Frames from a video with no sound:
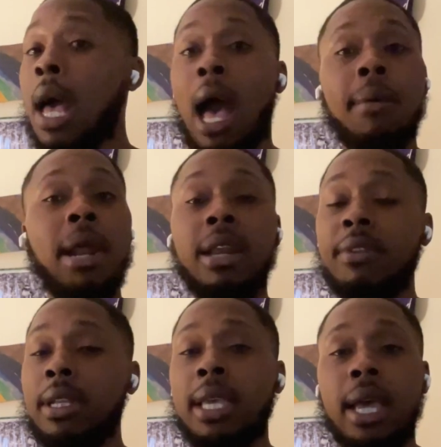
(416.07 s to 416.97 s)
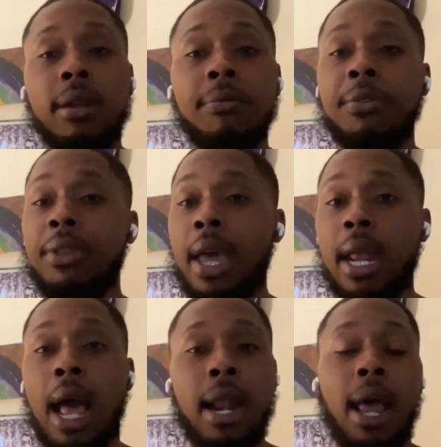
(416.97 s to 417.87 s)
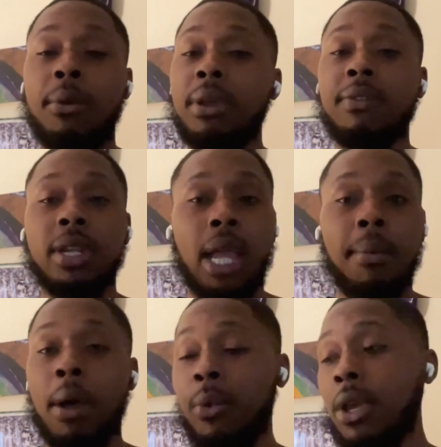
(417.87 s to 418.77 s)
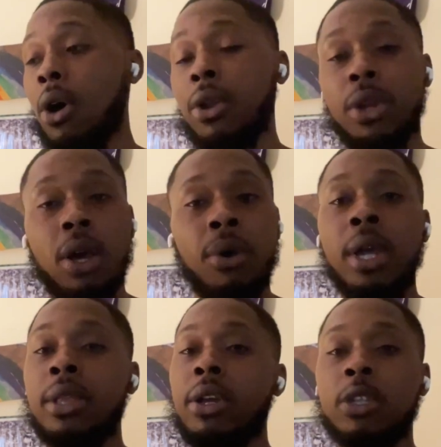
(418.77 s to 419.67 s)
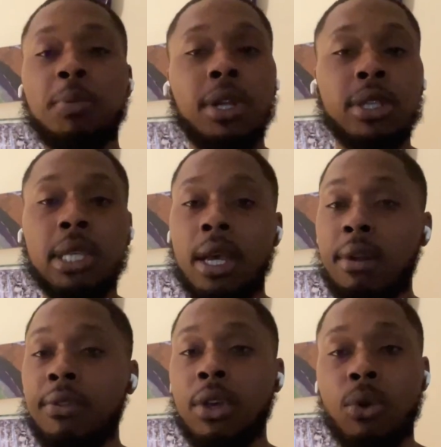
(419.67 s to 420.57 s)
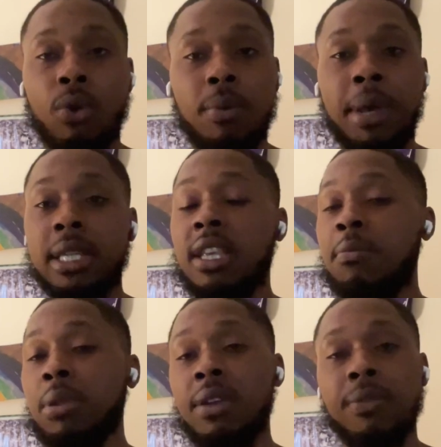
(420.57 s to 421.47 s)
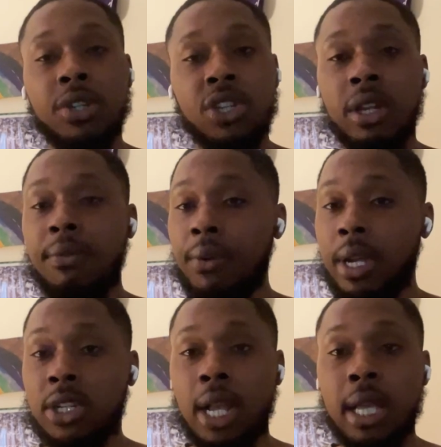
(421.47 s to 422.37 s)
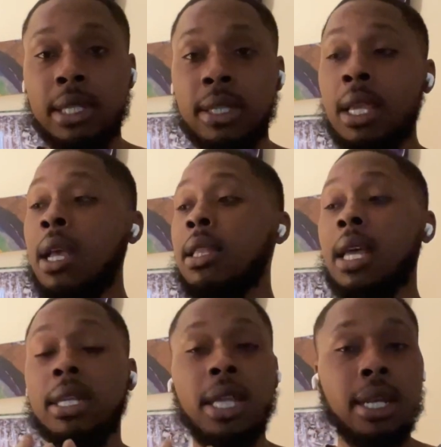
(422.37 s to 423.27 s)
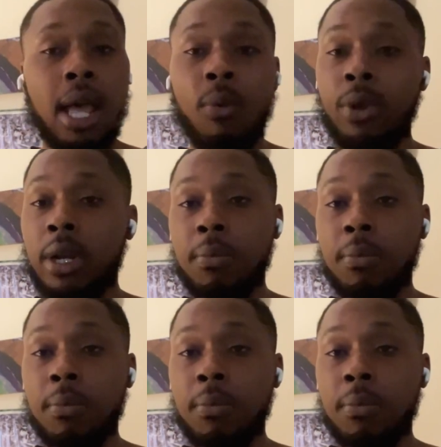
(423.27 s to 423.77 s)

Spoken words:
I'm not even attacking him for that. I don't give a damn. We all know there's been a ton of good quarterbacks that have played for shitty franchises that did not win in the